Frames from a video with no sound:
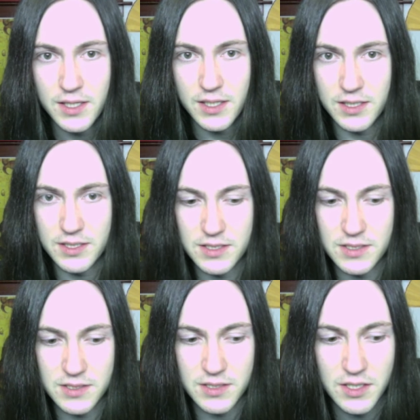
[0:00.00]

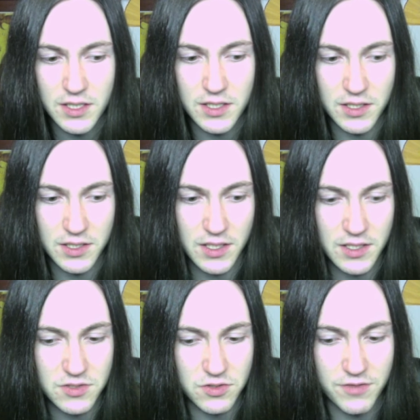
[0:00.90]
is a,
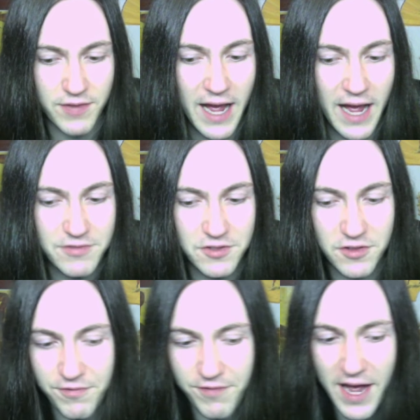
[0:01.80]
a sort of after the
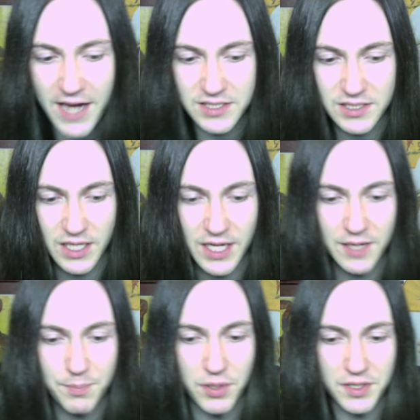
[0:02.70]
fact,
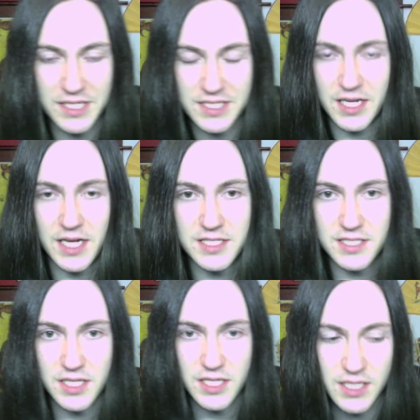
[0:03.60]
like police
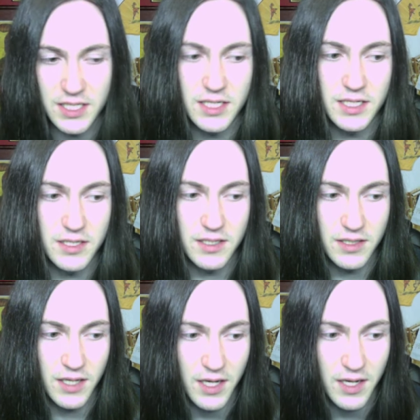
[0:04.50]
custody
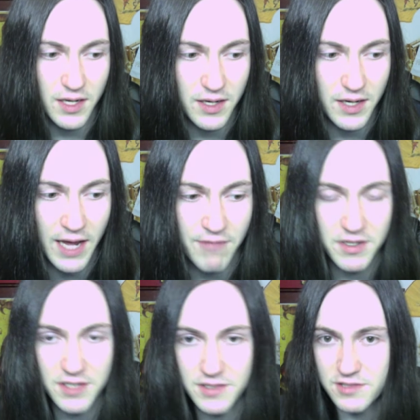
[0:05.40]
uh,
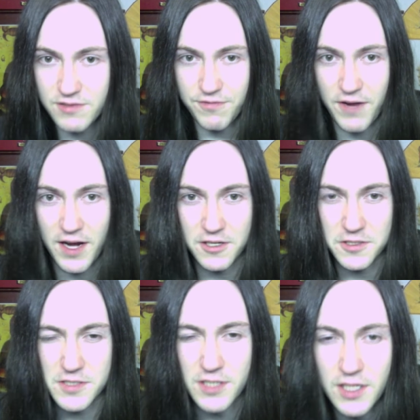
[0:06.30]
evidence
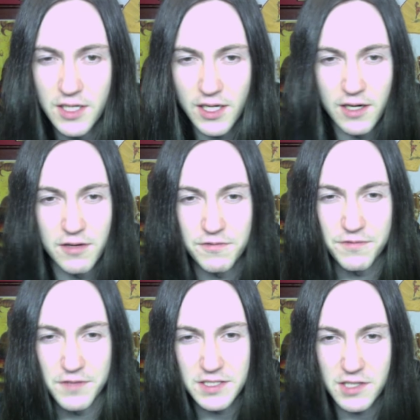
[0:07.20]
files of
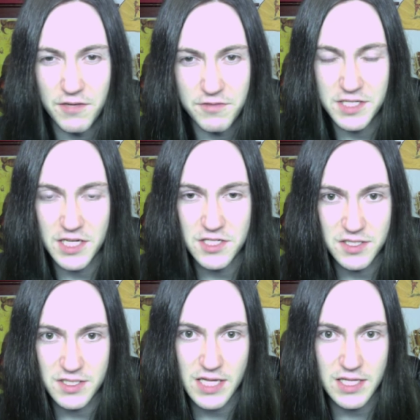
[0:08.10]
these
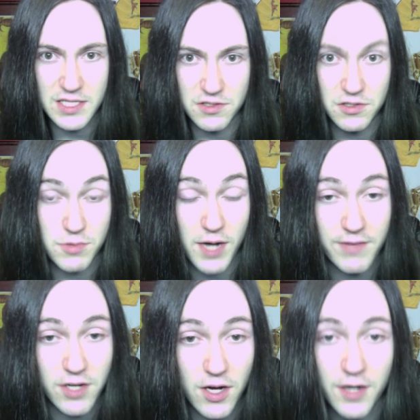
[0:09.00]
conversations that these girls were
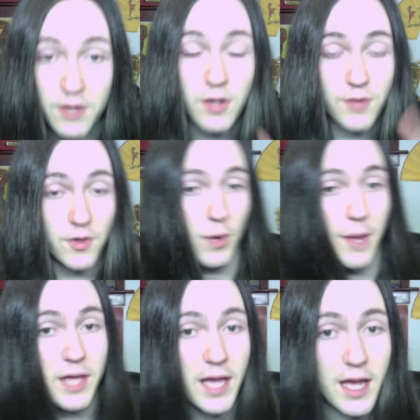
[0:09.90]
having on their
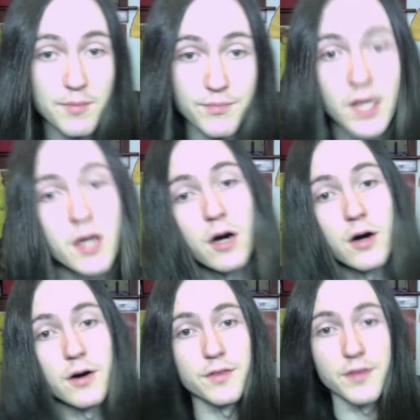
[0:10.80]
webcam,
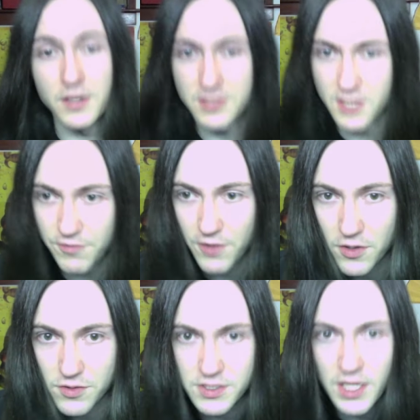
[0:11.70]
on their cell
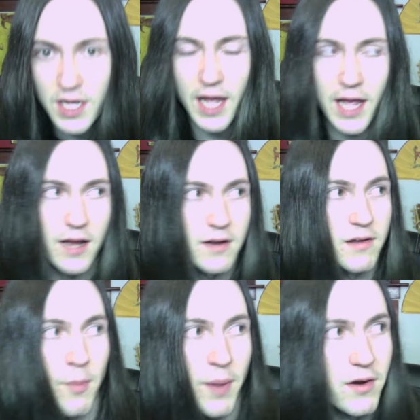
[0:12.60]
phones, and
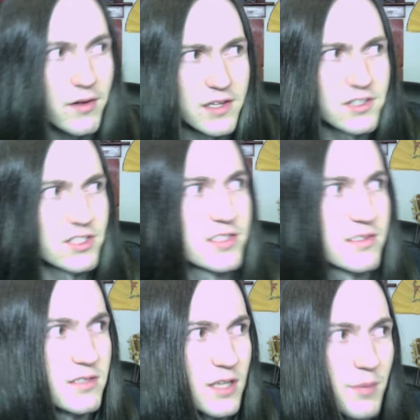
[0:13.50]
apparently
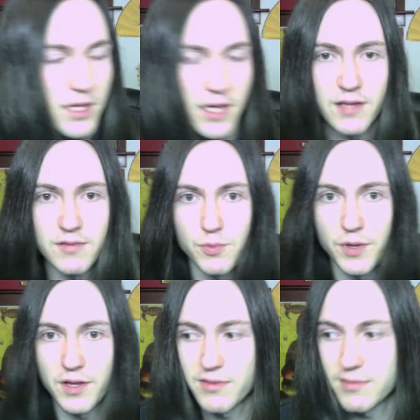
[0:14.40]
just some kid
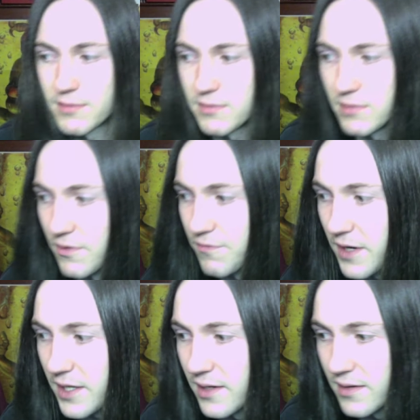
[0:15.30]
with the
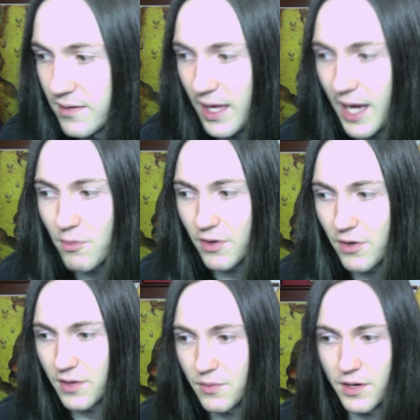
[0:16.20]
fucking camera
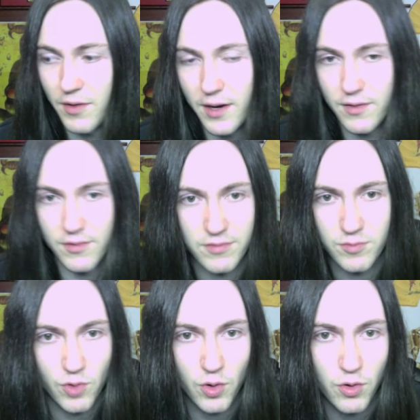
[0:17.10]
that went around
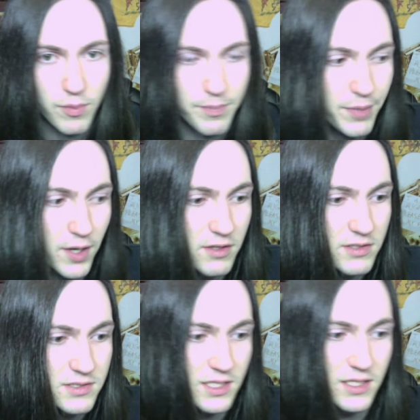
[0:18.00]
the whole party
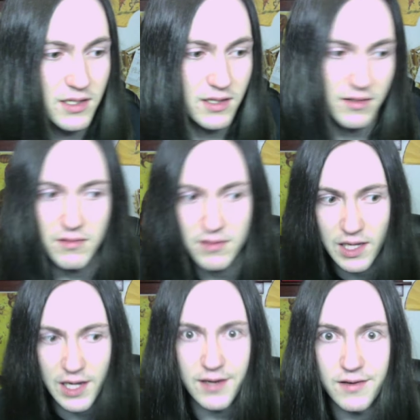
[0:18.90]
scene
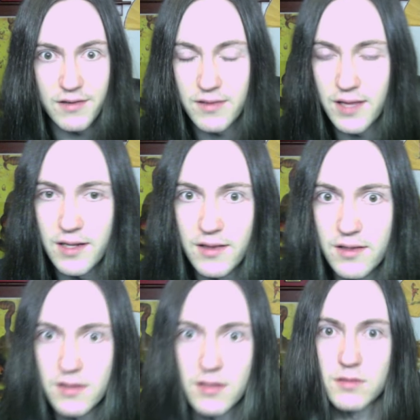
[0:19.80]
and then
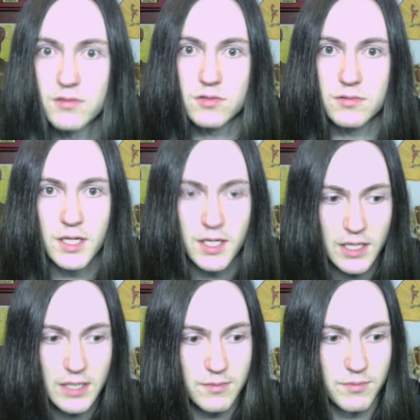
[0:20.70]
the
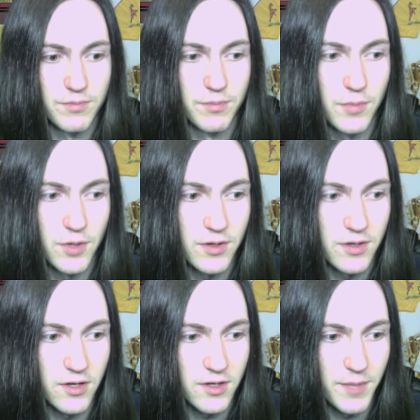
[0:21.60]

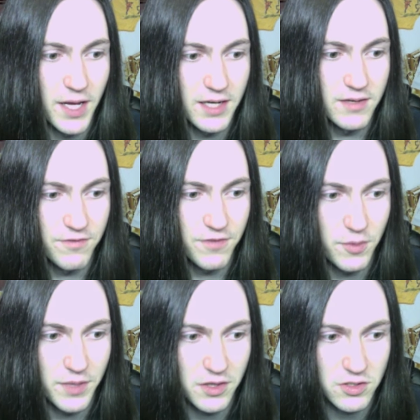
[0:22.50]
murderer men
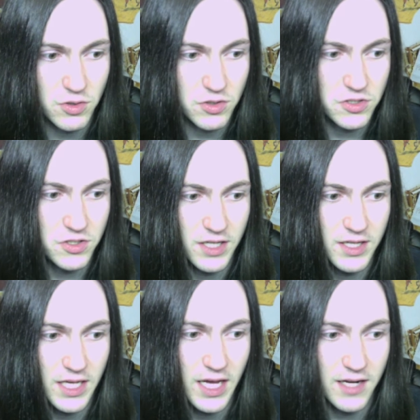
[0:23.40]
filming the torture at
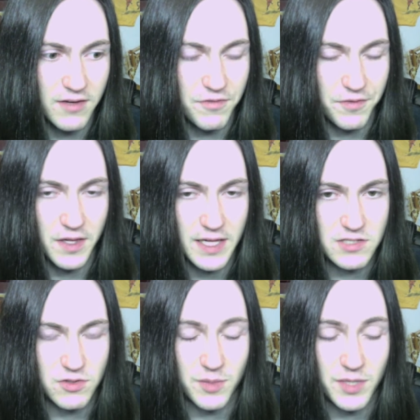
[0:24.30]
the end for the last
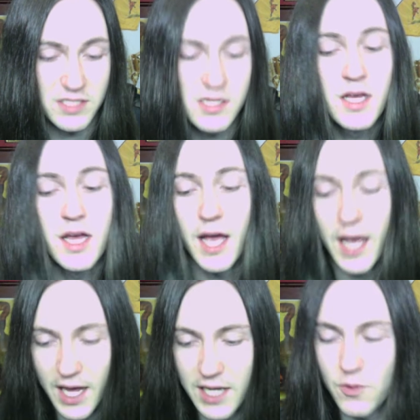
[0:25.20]
20 minutes.
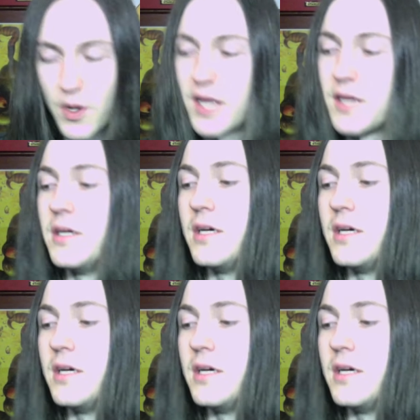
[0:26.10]
Anyway,